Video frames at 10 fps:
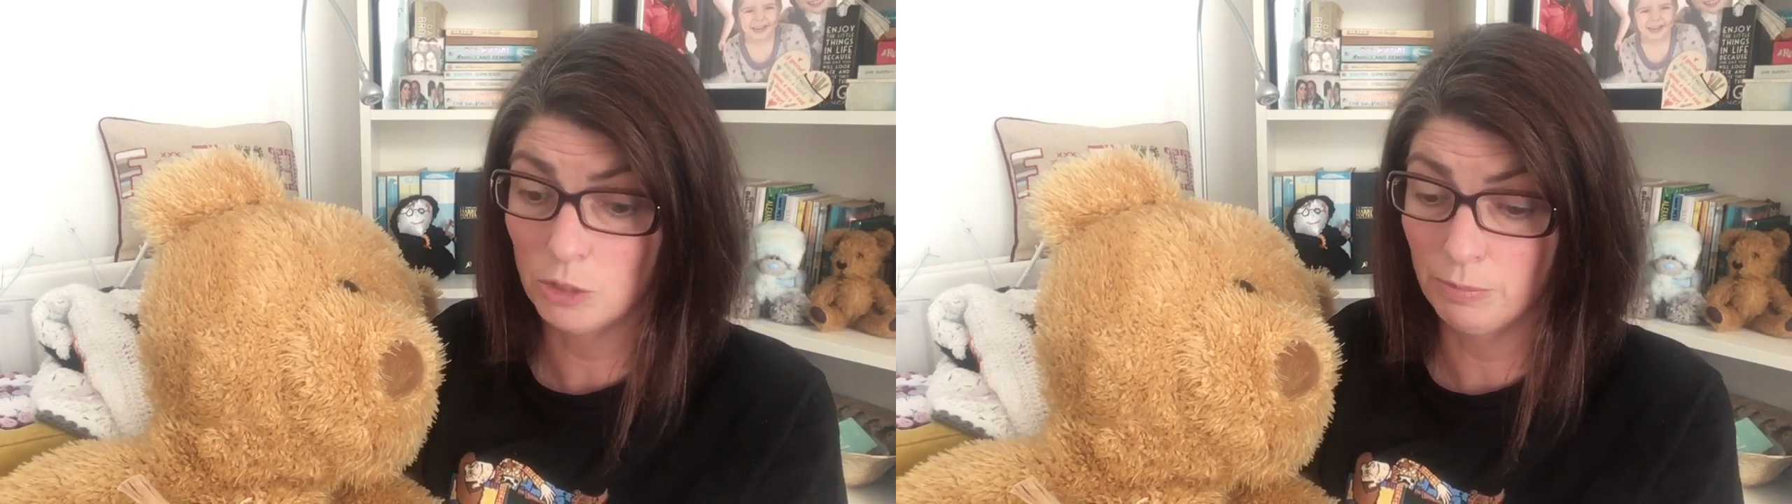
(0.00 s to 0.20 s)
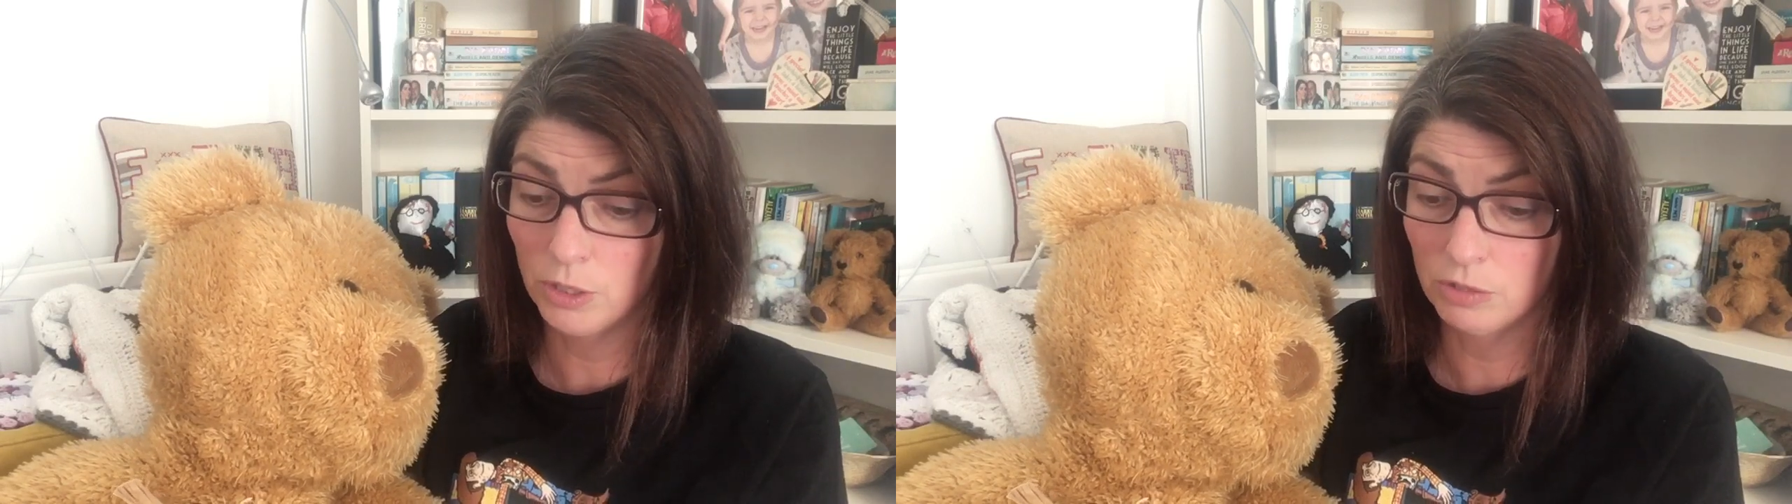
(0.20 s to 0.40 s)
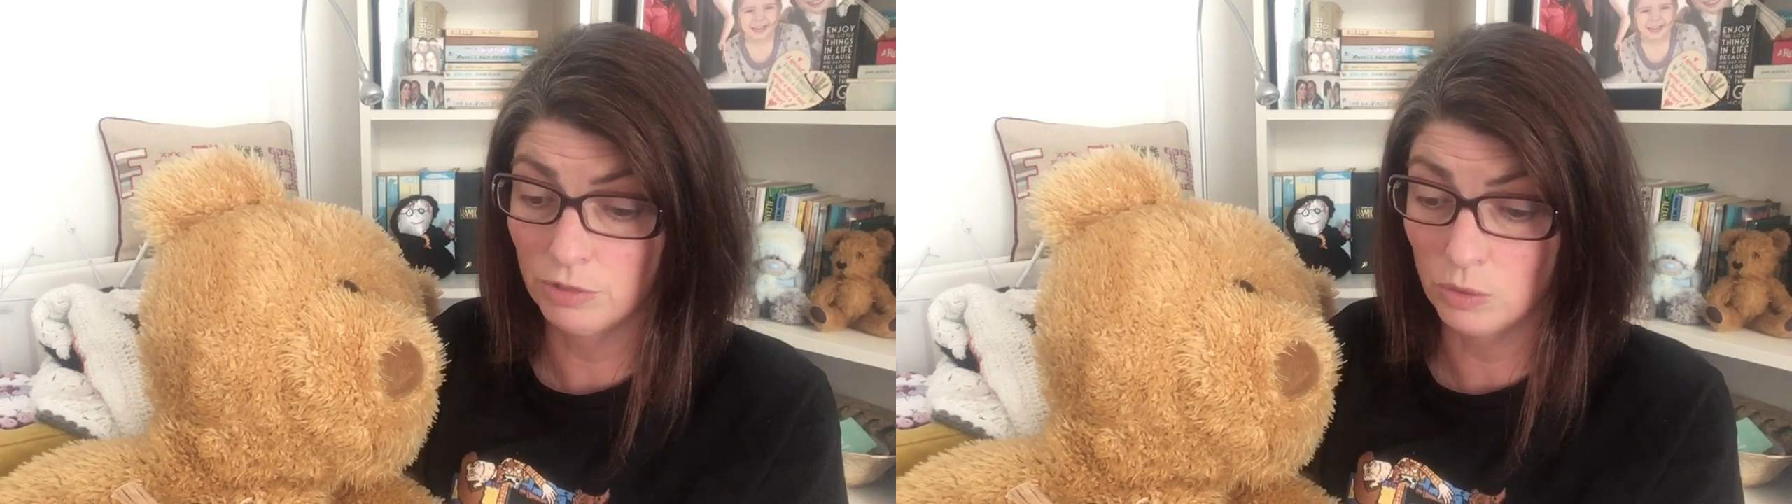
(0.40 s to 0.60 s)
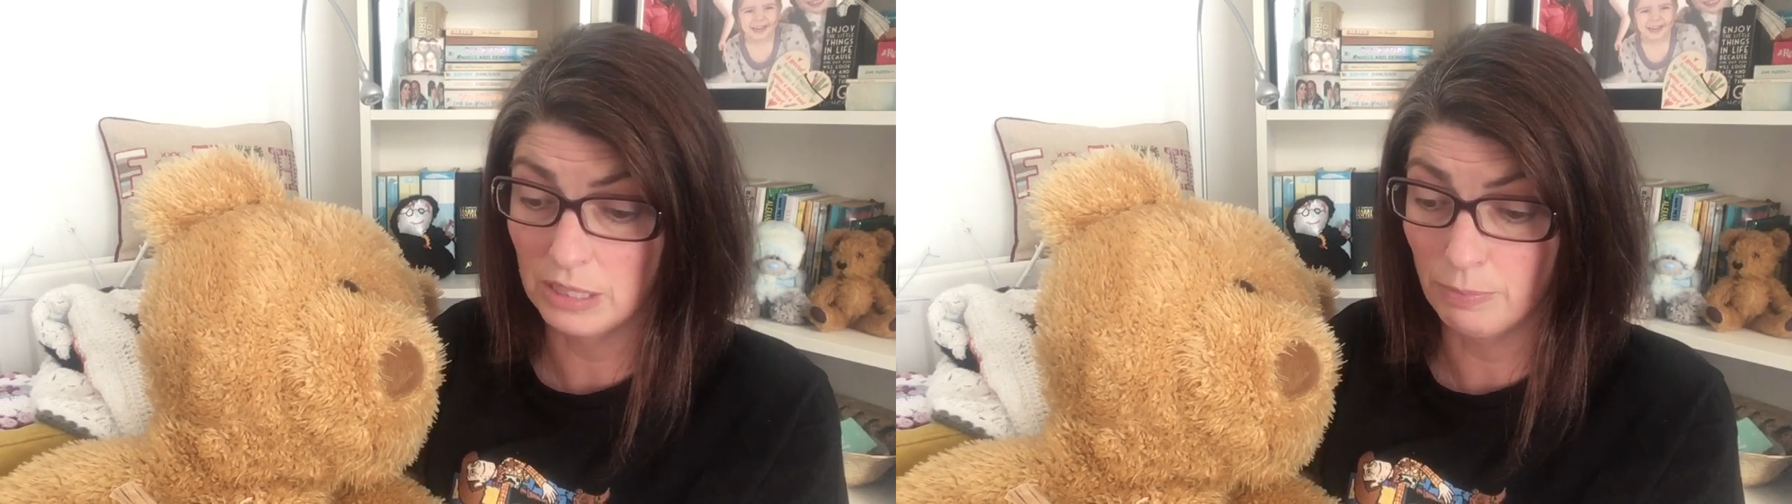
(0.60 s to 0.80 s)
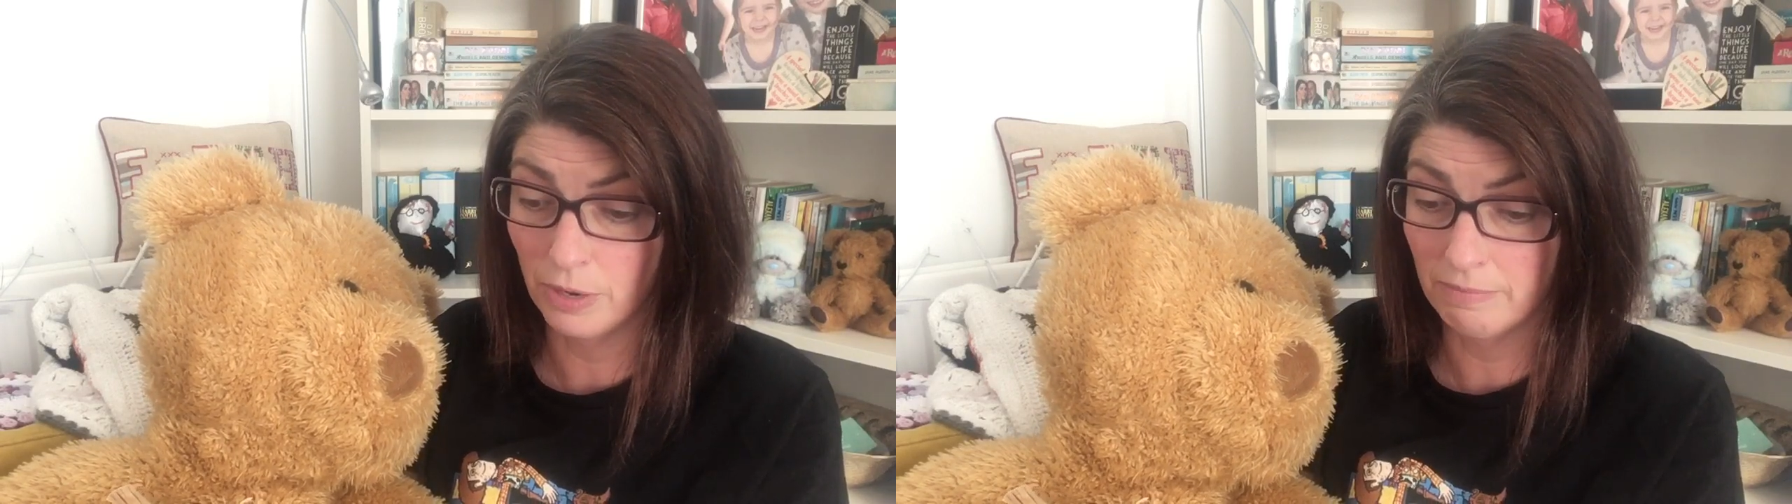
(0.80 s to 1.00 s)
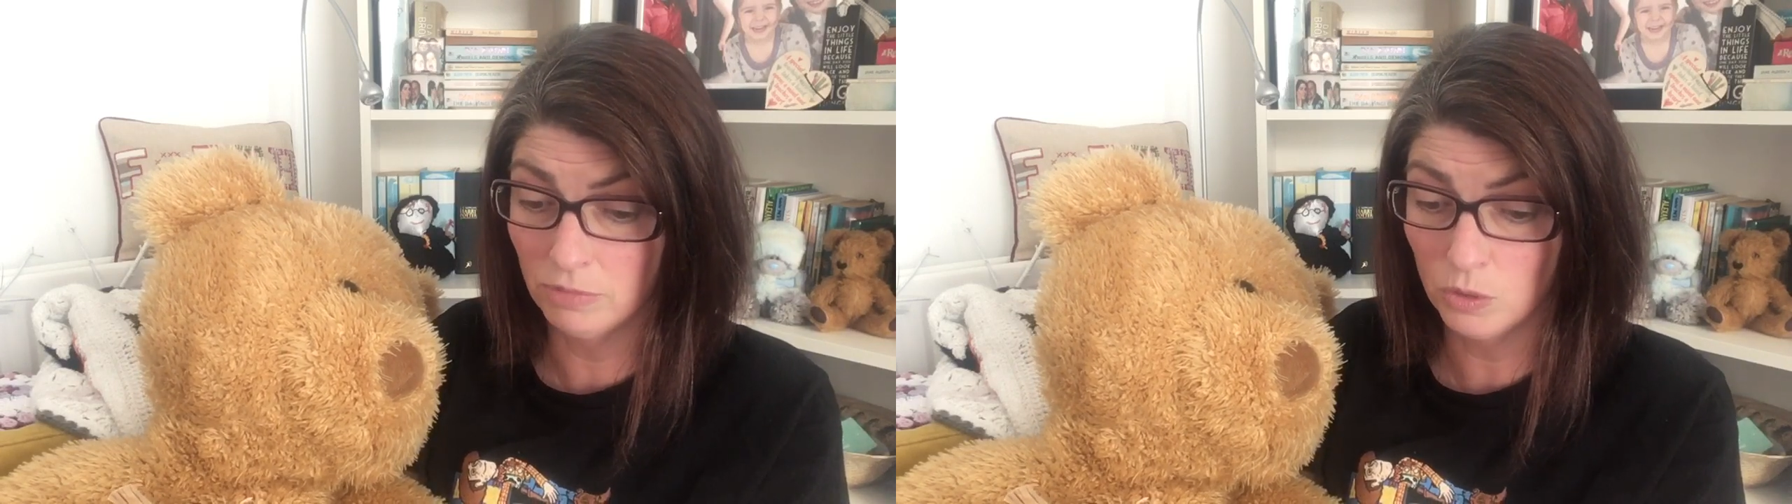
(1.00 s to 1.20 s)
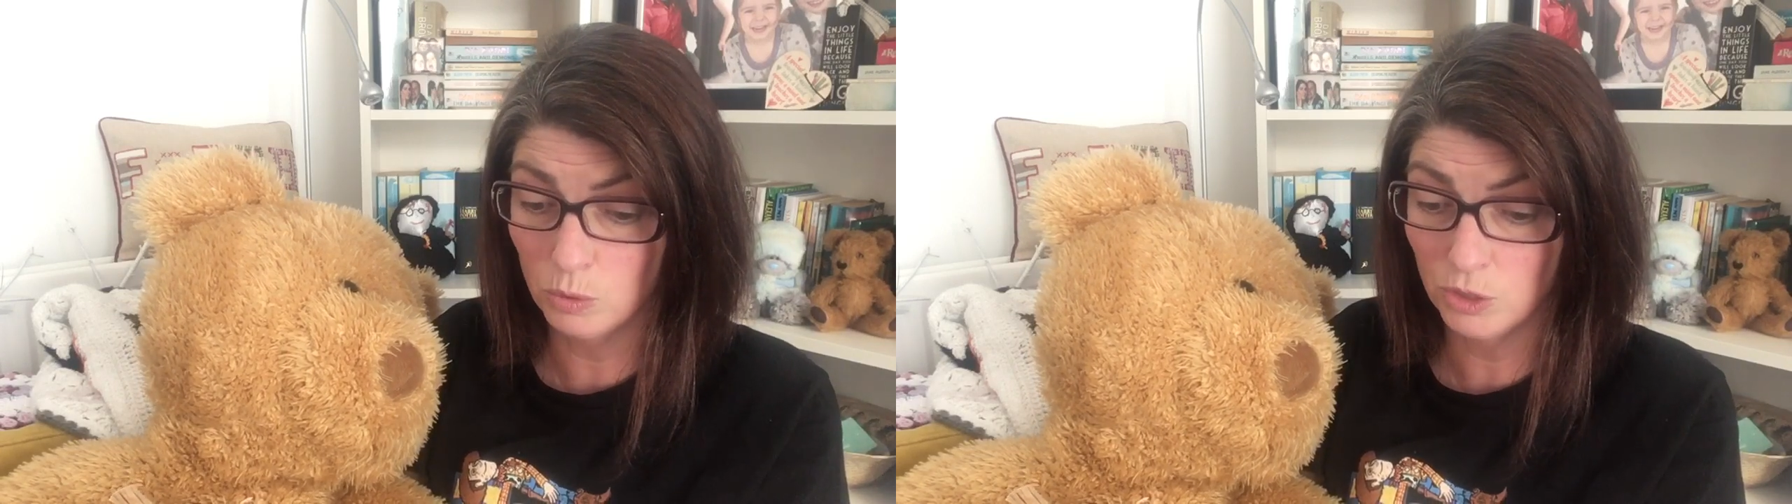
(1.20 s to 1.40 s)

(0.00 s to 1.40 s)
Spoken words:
to poor Rosie Primrose